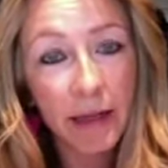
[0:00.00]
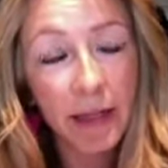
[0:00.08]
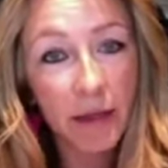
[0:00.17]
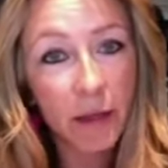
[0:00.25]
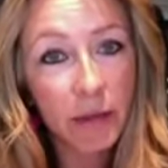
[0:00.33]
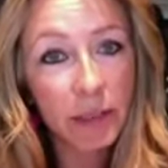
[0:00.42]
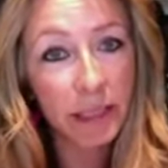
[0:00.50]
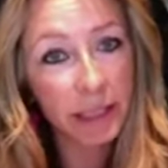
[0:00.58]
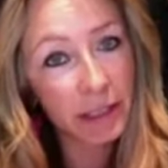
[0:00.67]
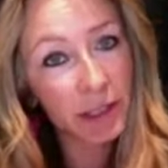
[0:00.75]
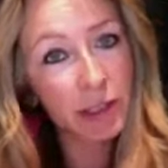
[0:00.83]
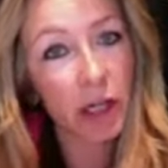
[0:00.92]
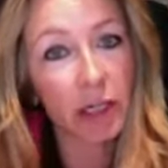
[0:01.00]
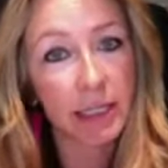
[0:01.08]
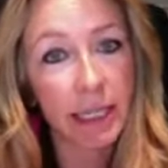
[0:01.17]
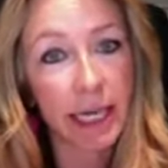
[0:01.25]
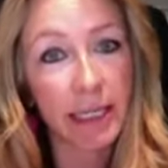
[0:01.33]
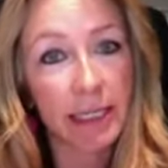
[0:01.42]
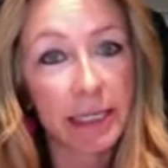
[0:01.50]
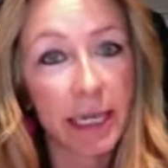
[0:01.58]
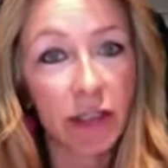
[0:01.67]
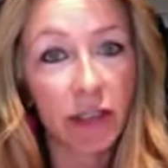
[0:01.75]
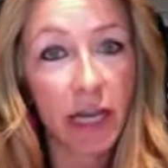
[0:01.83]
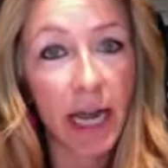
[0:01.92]
that those things start to get
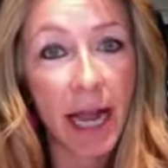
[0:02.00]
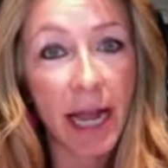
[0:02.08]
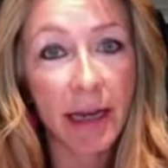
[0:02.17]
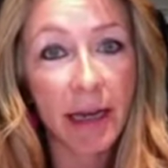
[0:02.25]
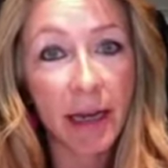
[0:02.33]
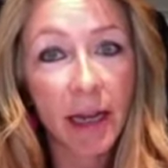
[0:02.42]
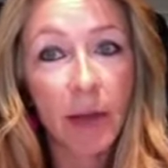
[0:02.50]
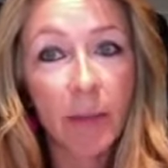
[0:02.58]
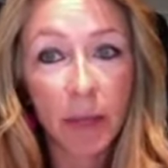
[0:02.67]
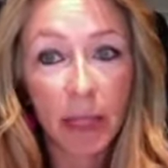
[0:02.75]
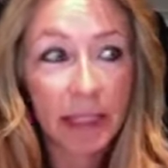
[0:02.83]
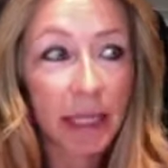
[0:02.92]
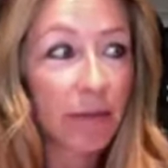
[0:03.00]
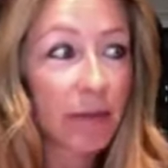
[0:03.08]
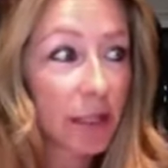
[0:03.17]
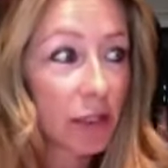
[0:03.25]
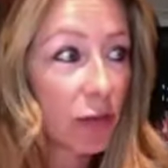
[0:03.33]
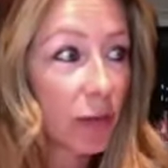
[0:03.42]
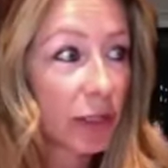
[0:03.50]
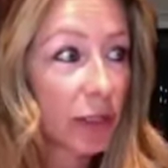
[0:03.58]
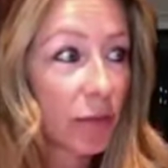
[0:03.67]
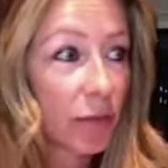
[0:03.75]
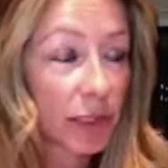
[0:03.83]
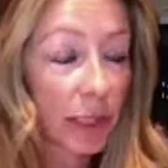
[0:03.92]
inside your head. Plus, I have a
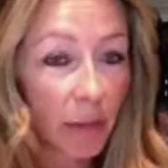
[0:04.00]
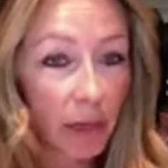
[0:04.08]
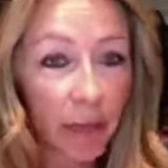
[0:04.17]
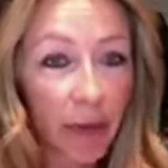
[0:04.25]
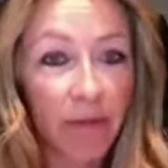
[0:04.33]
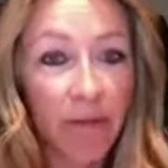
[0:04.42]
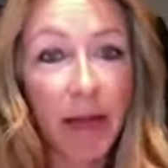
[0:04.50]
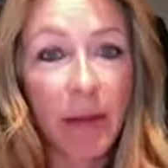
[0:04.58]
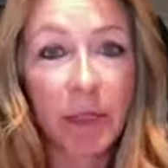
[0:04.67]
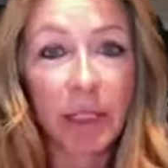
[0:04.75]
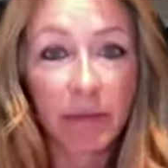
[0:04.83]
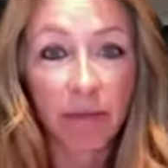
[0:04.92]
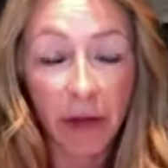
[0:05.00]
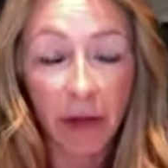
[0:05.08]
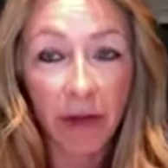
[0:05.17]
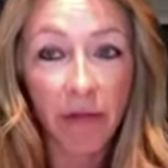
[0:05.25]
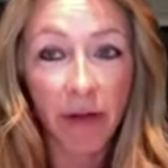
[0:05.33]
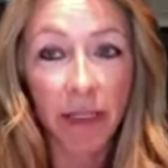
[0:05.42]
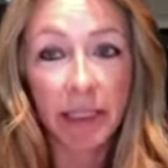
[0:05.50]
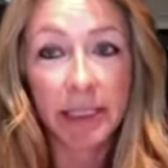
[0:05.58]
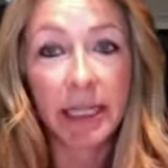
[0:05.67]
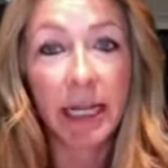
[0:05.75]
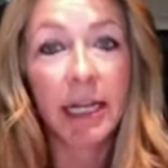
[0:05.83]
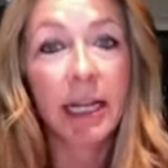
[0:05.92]
situation where someone in my family is very, very
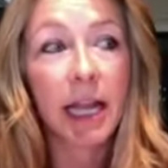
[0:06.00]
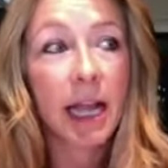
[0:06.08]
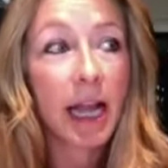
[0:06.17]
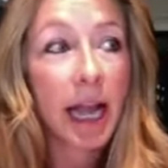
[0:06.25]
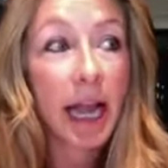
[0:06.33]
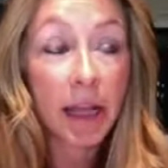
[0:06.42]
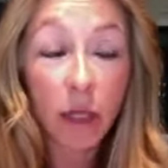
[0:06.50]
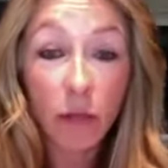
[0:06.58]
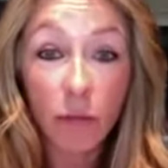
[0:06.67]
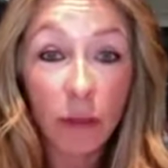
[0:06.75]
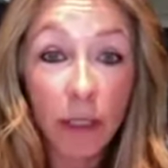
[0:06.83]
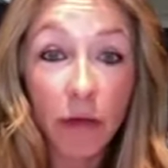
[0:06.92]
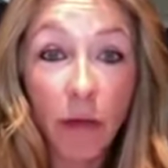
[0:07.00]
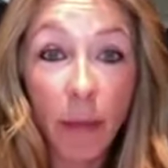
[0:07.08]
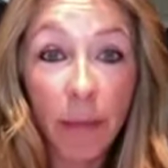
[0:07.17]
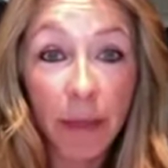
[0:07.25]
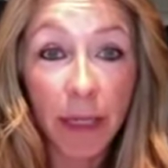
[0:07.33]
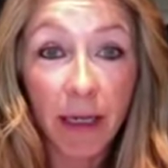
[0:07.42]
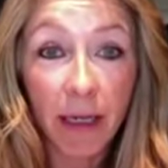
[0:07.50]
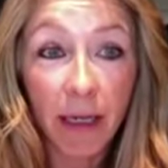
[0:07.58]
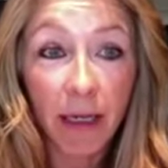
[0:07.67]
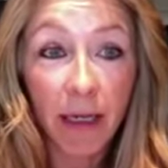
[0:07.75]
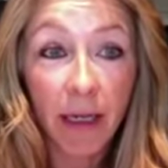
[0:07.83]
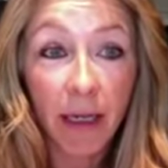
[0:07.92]
sick and they're really grumpy
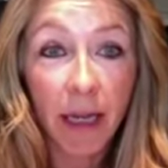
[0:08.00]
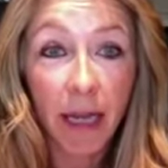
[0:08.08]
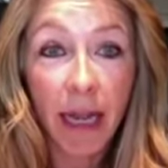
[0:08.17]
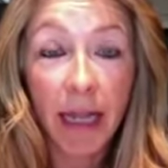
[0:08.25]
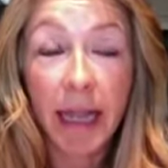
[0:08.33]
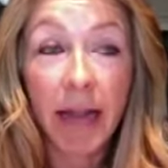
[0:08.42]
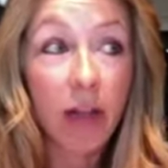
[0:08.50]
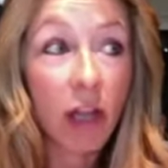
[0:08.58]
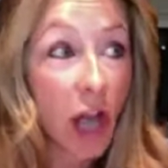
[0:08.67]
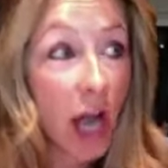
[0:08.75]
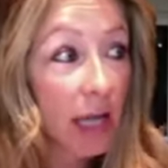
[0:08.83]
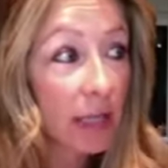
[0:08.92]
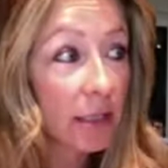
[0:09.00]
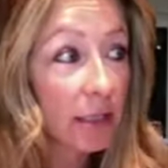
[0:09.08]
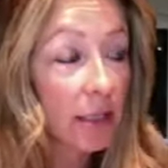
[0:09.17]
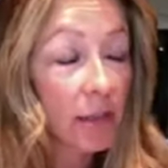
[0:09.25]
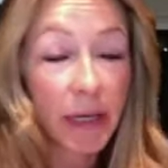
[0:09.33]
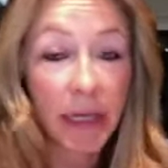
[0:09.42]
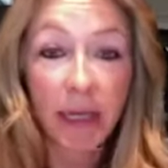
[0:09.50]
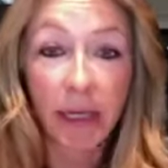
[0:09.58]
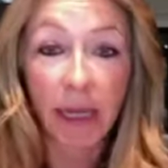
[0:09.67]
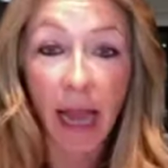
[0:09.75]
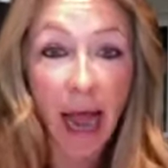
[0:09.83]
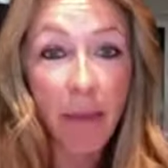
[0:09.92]
and they have a lot to be
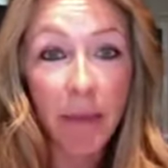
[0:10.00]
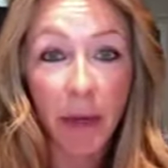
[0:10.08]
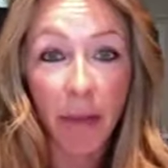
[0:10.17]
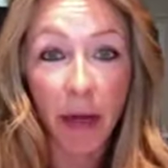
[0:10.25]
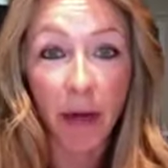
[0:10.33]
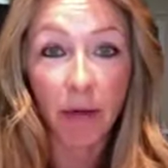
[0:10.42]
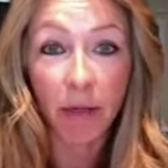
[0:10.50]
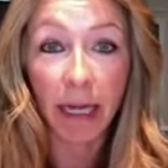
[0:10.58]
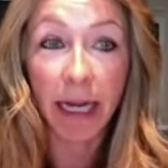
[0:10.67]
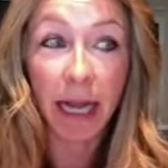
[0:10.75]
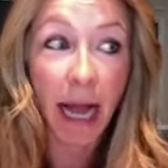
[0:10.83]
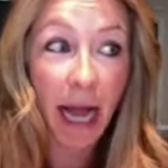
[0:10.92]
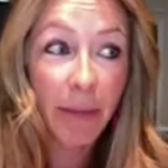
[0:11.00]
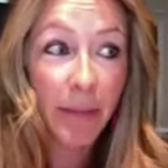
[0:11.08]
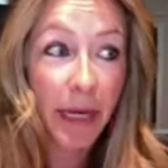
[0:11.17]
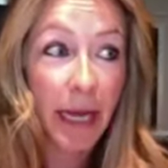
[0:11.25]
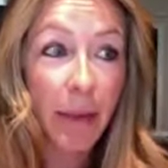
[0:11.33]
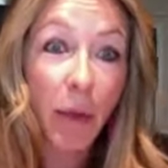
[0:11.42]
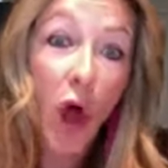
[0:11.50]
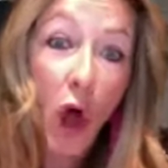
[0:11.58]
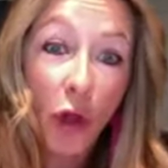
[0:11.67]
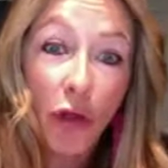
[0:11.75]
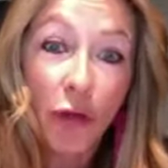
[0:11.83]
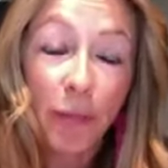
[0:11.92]
happy about. Like I pick up
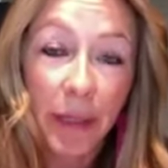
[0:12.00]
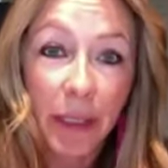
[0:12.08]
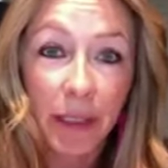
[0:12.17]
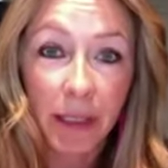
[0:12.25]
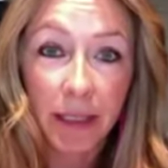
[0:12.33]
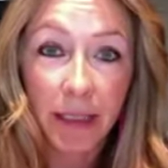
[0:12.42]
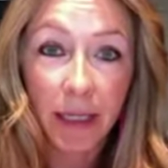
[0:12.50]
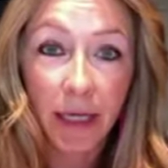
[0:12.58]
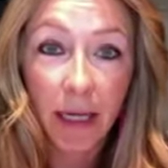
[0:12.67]
all their bills.